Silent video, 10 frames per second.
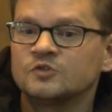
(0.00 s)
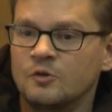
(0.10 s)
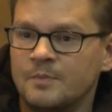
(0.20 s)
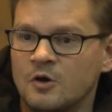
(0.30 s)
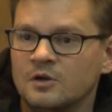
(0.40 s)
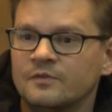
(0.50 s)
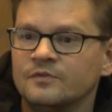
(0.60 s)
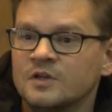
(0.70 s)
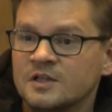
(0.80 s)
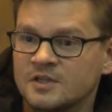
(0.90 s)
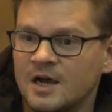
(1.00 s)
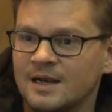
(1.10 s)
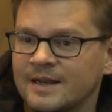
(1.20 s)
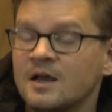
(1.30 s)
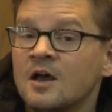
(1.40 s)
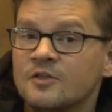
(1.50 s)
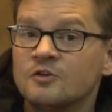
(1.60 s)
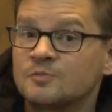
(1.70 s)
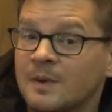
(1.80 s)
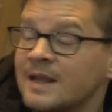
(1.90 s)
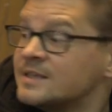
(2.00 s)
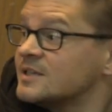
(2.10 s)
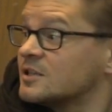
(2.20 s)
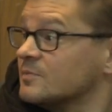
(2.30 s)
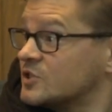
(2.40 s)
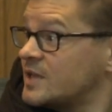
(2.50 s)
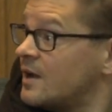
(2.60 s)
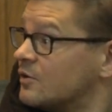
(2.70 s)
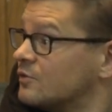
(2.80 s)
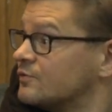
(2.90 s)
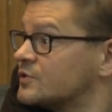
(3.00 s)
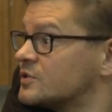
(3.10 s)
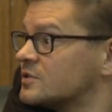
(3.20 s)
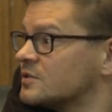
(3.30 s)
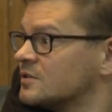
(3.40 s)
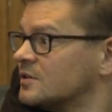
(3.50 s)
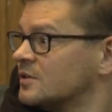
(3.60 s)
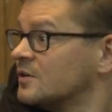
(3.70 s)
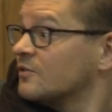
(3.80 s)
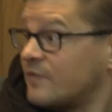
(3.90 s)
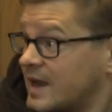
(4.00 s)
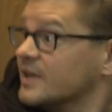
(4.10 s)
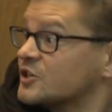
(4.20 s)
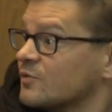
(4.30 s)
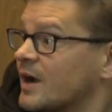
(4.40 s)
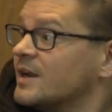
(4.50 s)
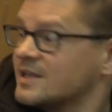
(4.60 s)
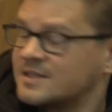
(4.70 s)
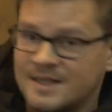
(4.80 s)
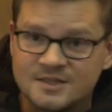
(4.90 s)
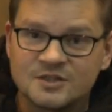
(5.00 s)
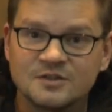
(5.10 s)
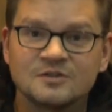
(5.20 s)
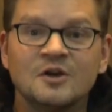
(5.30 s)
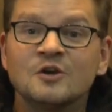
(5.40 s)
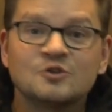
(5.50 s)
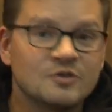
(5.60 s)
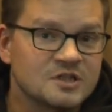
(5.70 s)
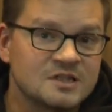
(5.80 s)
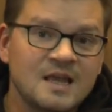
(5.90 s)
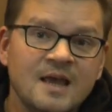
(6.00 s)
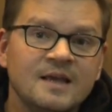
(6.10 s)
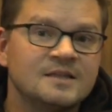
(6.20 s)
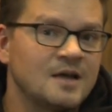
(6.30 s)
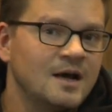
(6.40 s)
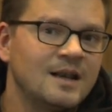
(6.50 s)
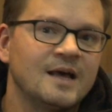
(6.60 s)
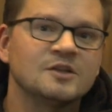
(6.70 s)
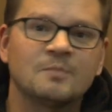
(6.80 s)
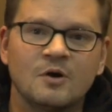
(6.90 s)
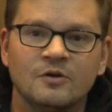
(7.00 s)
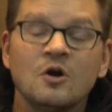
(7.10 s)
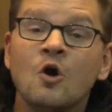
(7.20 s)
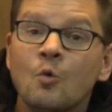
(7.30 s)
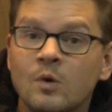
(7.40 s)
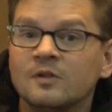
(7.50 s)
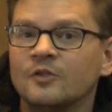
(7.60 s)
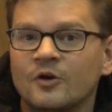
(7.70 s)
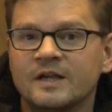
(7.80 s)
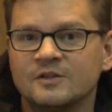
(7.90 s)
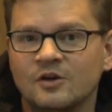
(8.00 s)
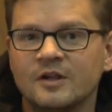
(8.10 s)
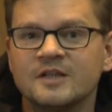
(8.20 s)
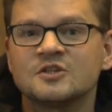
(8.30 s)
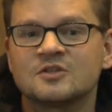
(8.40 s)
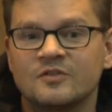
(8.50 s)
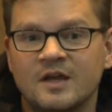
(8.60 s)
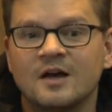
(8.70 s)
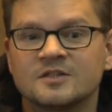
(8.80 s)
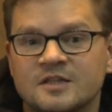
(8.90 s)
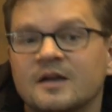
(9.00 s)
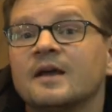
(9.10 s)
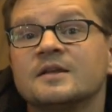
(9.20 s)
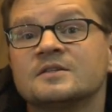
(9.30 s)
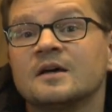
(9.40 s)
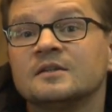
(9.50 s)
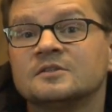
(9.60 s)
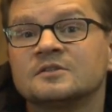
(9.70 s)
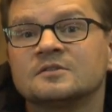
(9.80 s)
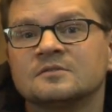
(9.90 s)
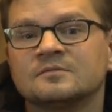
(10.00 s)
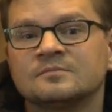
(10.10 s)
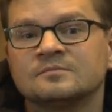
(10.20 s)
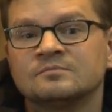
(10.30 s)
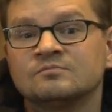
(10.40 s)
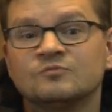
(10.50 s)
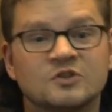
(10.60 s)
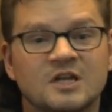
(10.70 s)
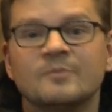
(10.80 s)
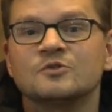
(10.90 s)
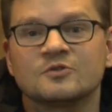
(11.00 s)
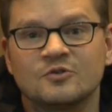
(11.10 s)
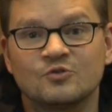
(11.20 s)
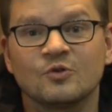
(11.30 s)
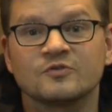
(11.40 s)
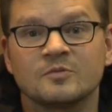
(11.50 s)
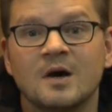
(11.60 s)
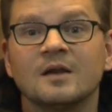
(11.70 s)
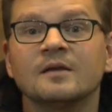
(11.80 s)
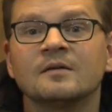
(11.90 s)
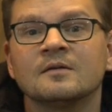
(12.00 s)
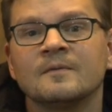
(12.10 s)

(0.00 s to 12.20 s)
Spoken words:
So Poland, Thailand, those places themselves vanish, right, are censored. To this day, Thailand, Poland will not acknowledge that they are CIA sites. The same is also true of Somalia.